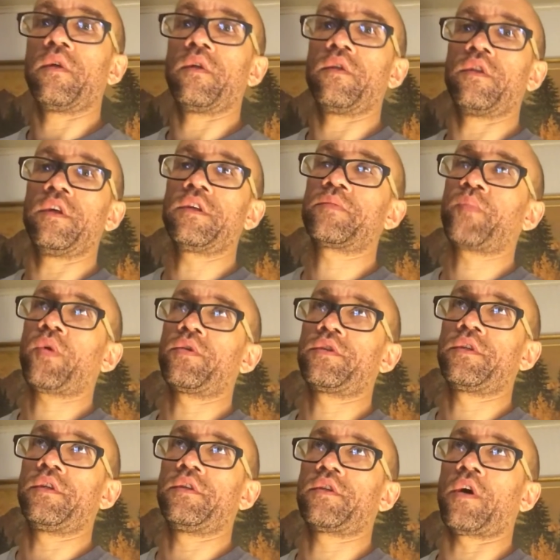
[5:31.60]
This
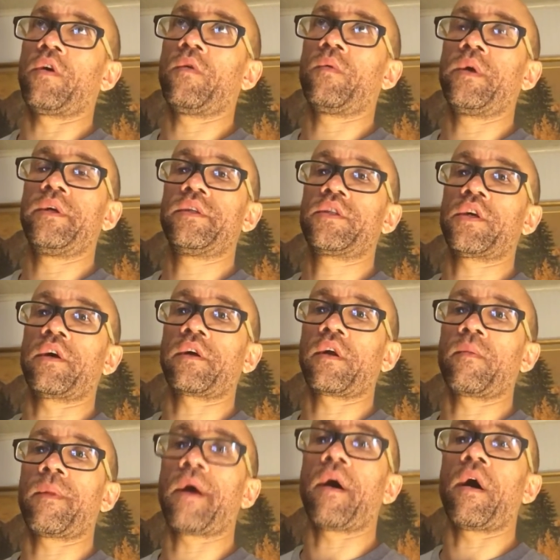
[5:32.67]
person is always
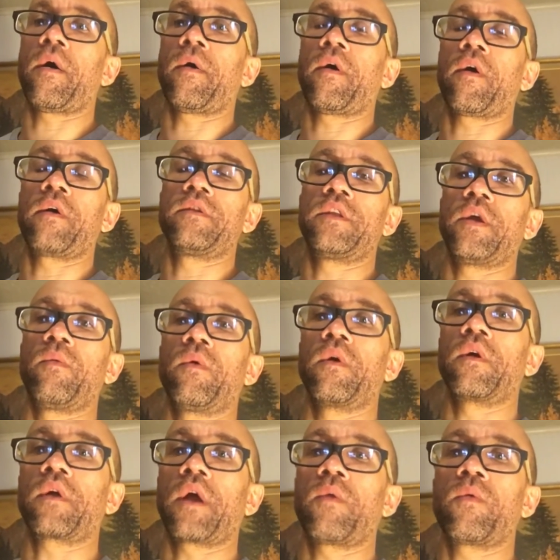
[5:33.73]
talking about how hard they
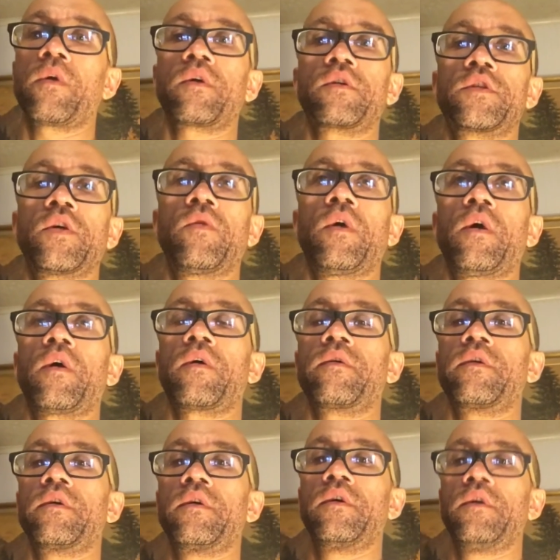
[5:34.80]
work. I work so
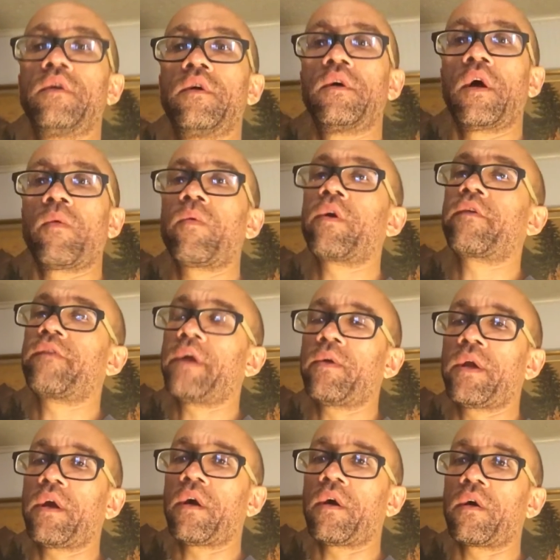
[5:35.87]
hard. I work
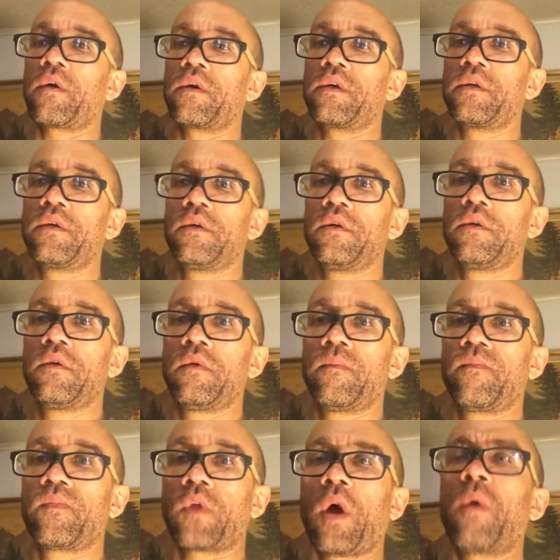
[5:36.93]
very hard.
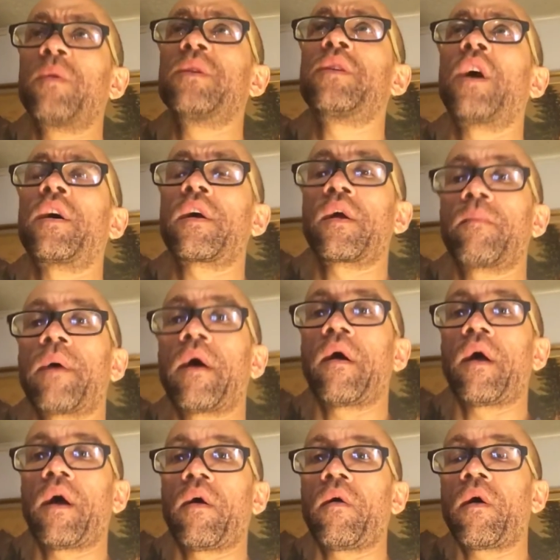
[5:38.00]
Always talking
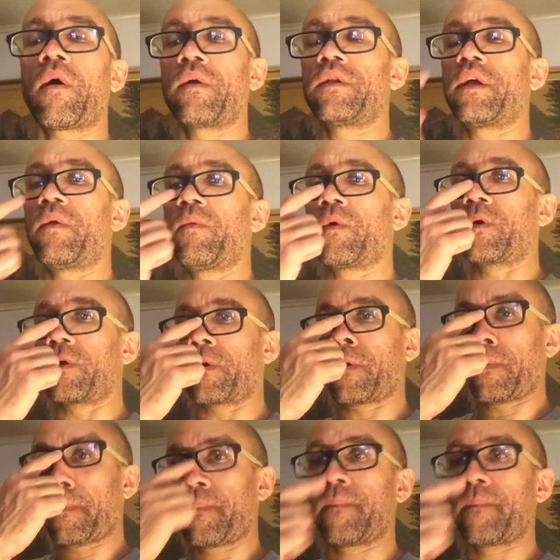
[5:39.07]
about how hard they work.